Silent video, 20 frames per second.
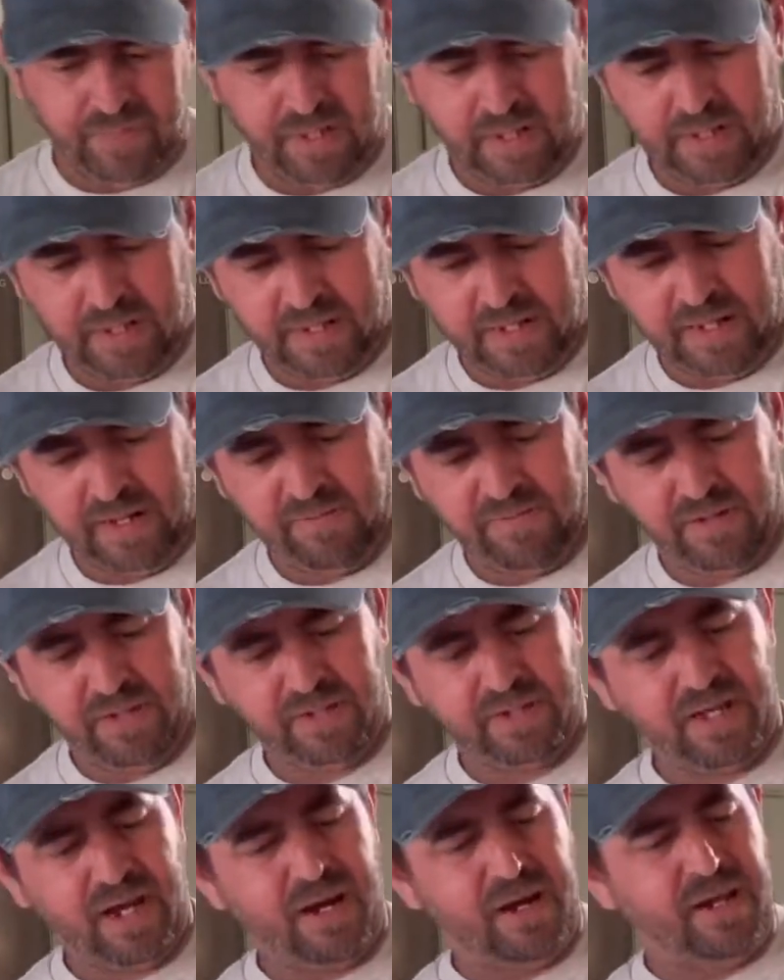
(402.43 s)
And then if
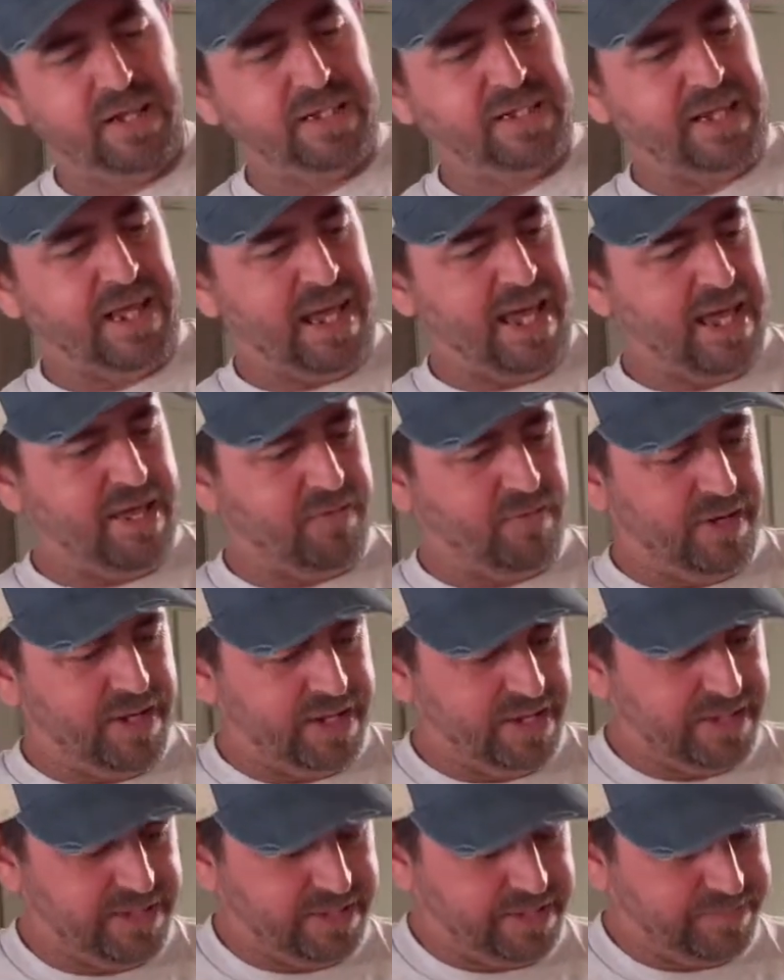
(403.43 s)
you'll turn it sideways,